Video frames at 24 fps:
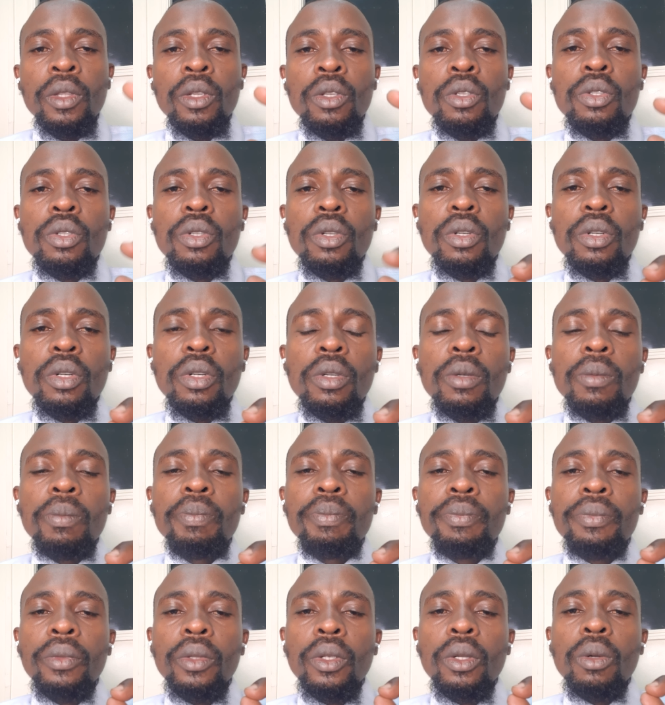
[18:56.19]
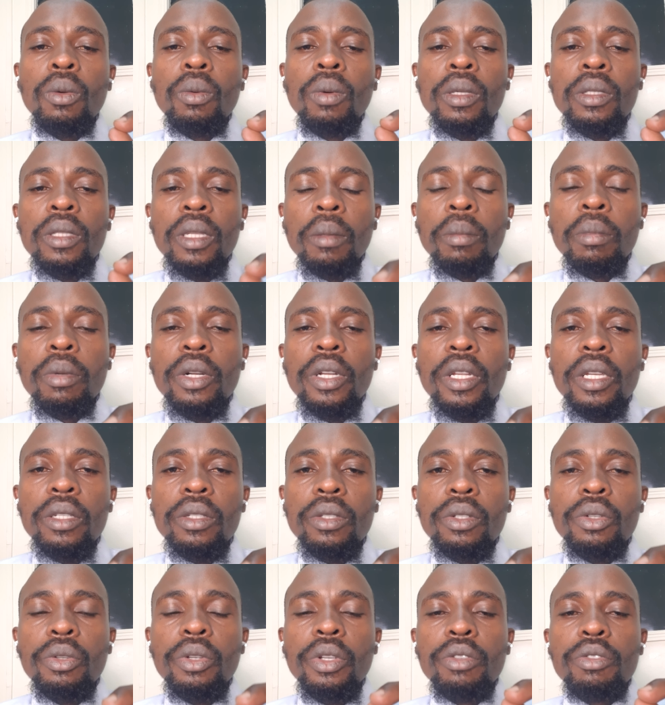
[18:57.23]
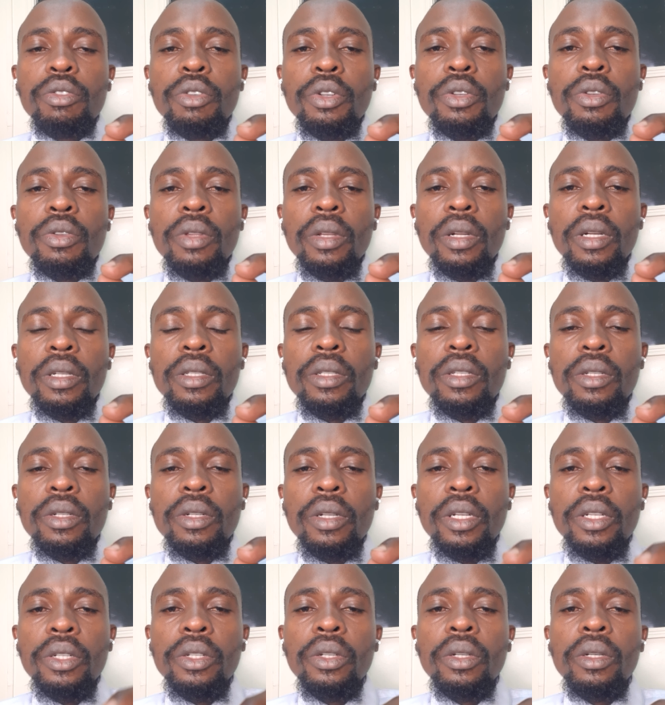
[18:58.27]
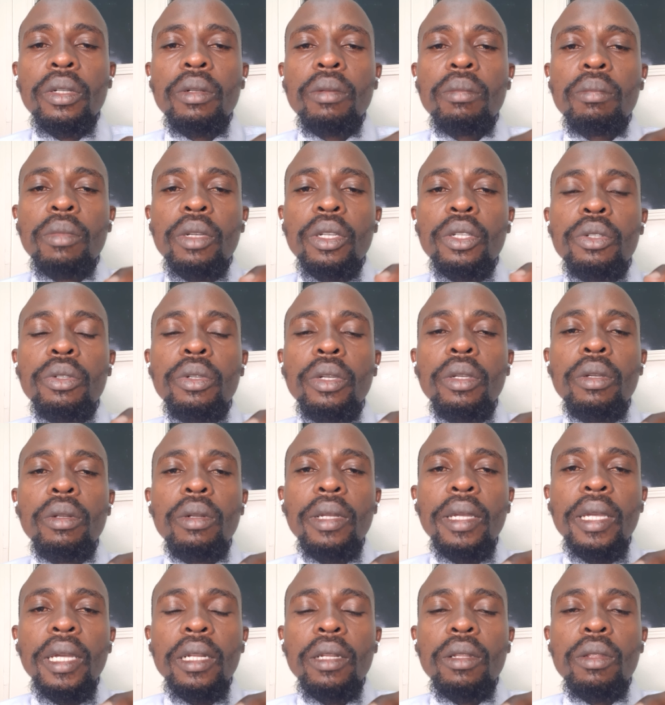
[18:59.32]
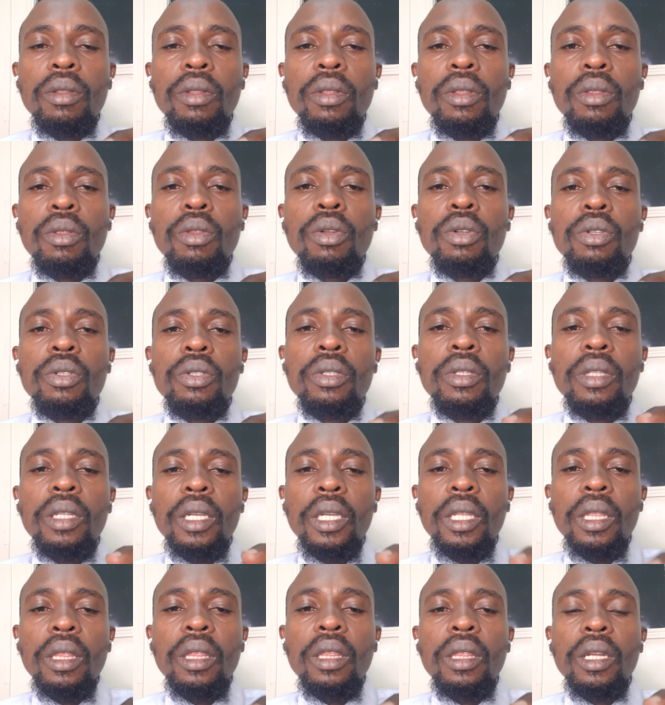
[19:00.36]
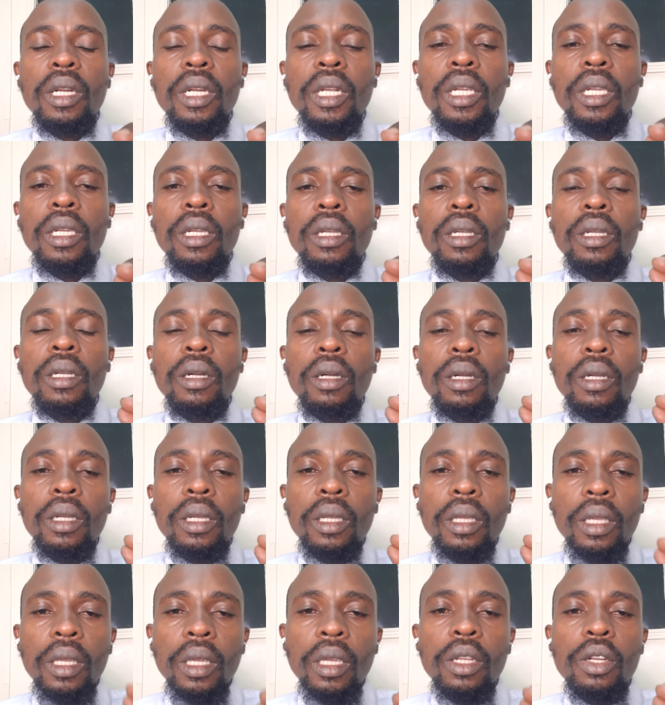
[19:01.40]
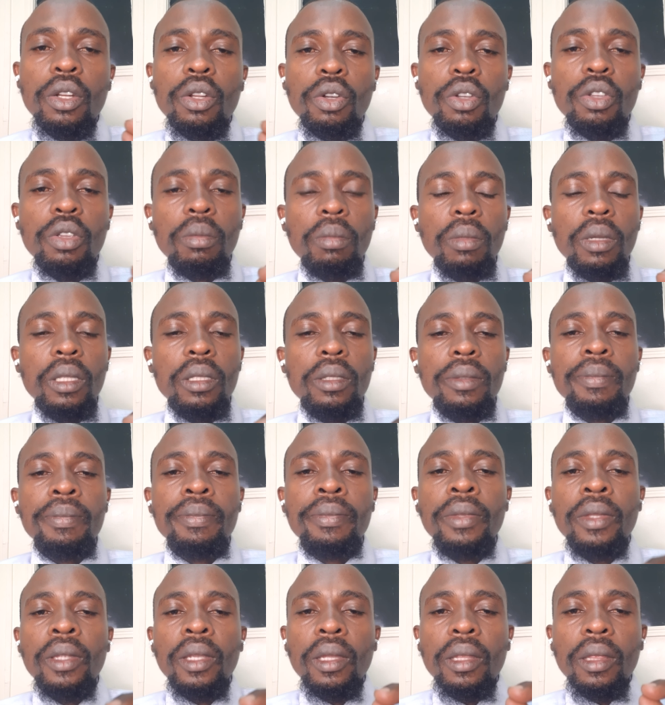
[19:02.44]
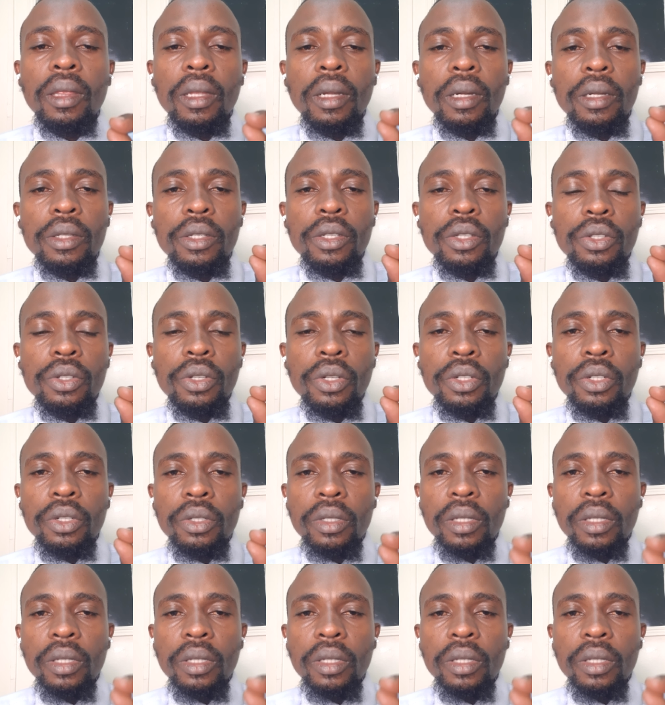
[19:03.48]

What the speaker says: So once somebody is doing for you the registration, make sure you'll get those 3 key documents: the registration